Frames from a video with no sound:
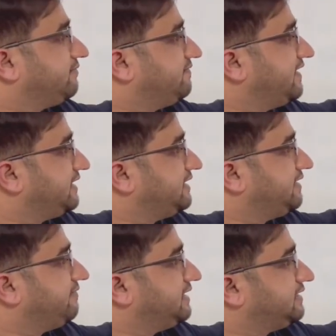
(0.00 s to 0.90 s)
when they
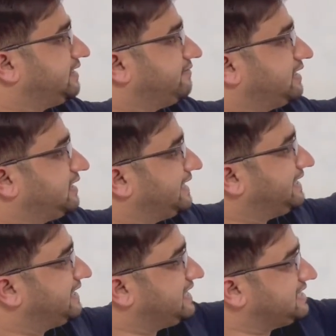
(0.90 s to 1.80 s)
will
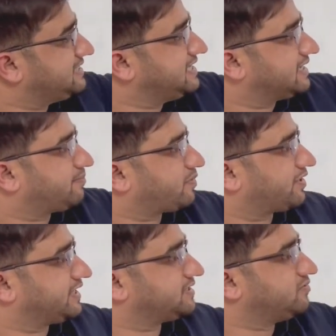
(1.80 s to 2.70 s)
increase their
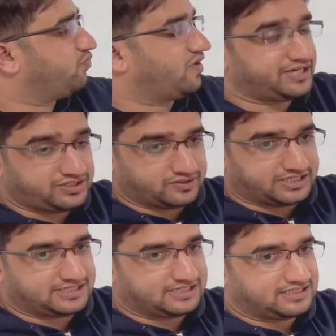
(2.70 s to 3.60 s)
products one
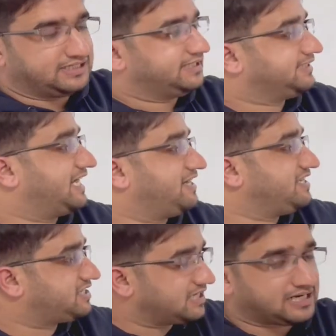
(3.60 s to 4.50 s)
unit, the
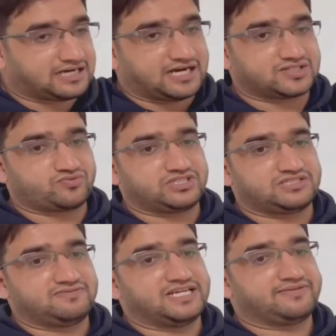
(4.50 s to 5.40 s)
additional cost
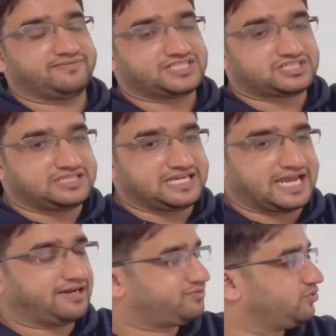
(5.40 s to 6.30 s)
which they
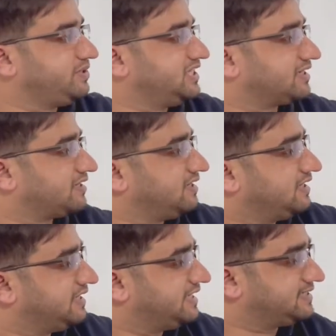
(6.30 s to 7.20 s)
have to bear
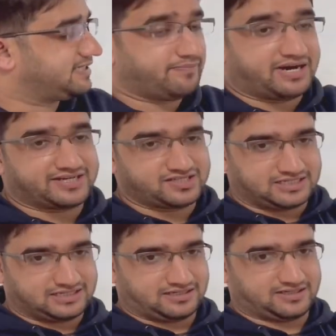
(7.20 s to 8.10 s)
is the marginal
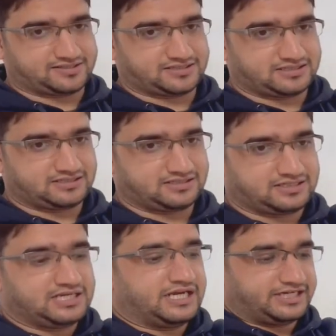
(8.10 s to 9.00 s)
cost.
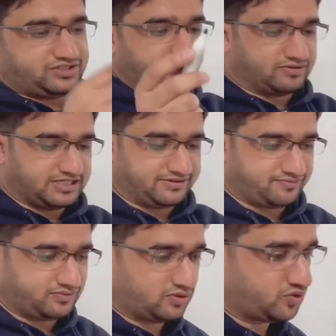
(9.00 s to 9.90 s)
And
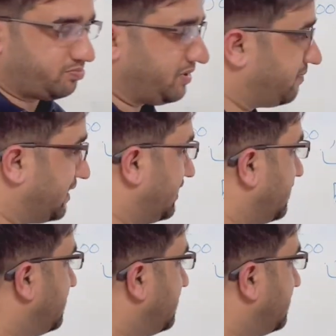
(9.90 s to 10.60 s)
if those people